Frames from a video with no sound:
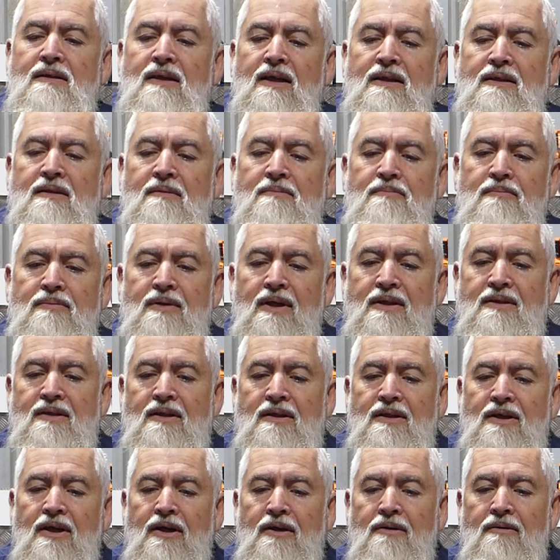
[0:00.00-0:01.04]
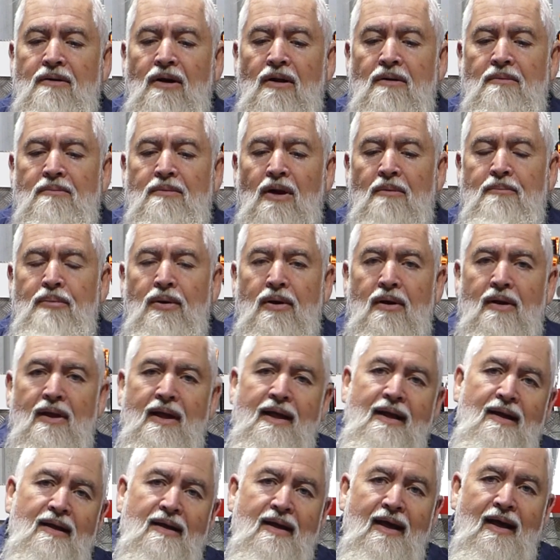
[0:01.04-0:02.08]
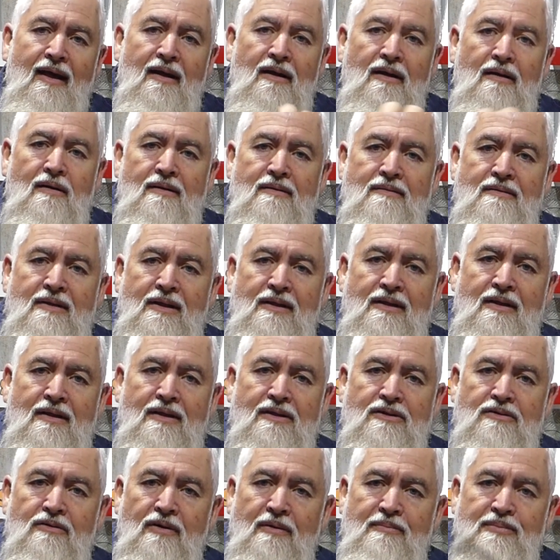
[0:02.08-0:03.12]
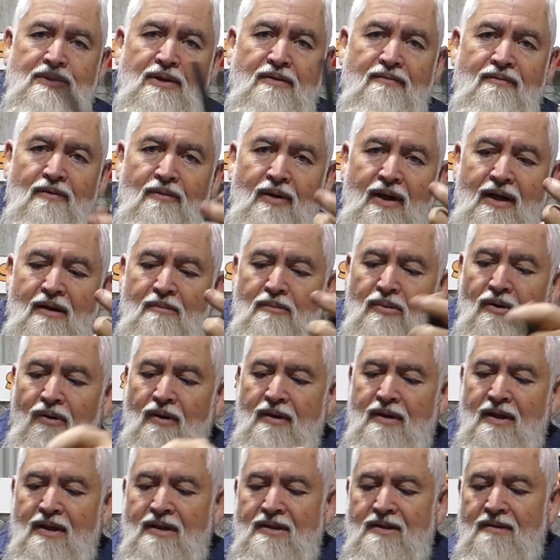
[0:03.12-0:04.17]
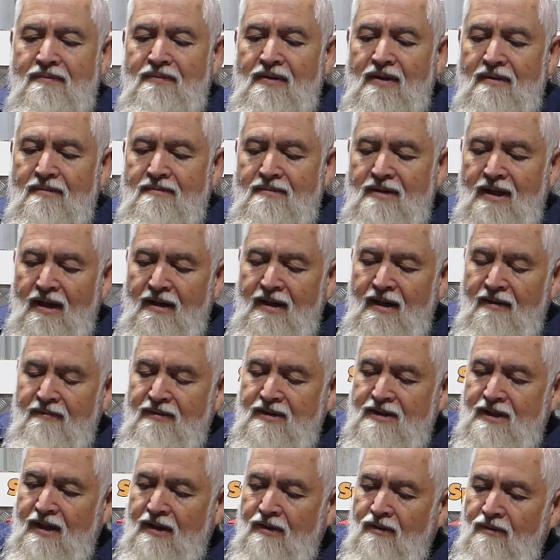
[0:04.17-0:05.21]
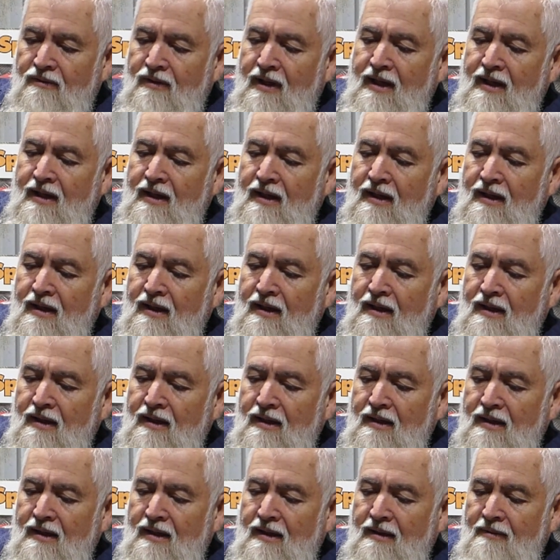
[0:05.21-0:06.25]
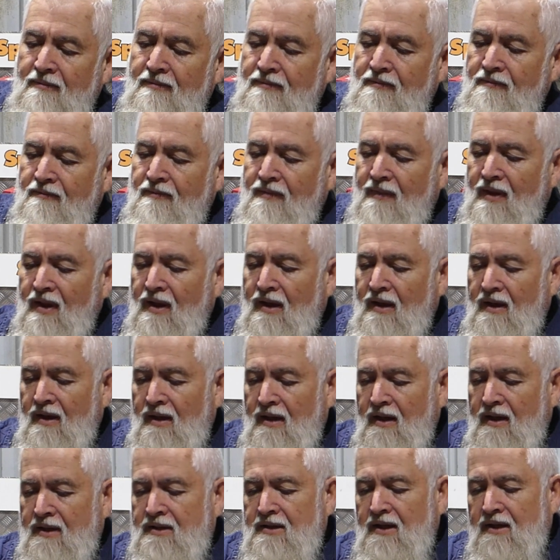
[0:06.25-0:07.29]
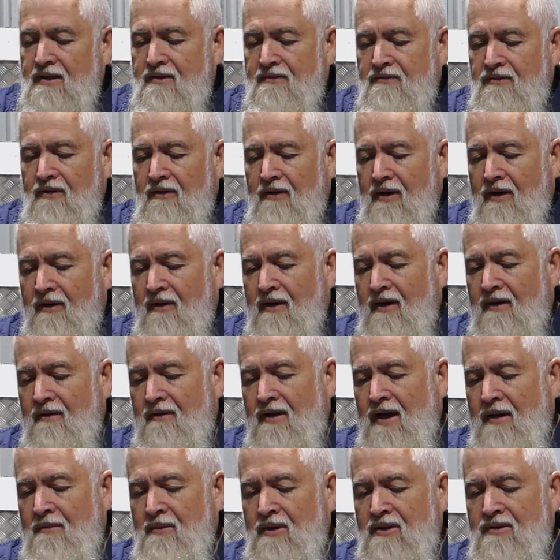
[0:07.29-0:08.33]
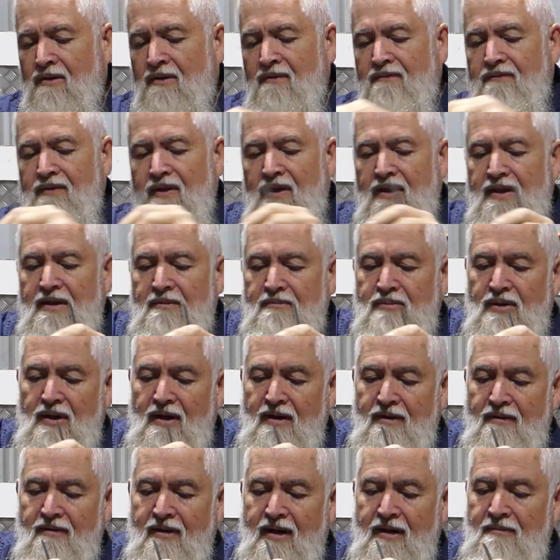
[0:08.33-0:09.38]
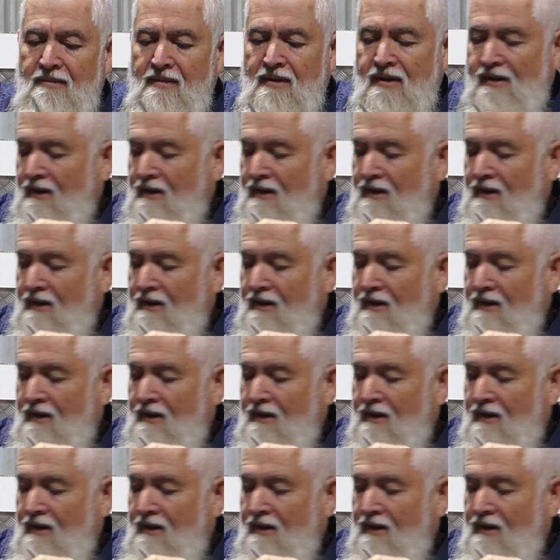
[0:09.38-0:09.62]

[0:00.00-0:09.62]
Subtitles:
These are new. I'll put a link down in the description for where to buy these if you don't have a set already. It's just through our Amazon affiliate program.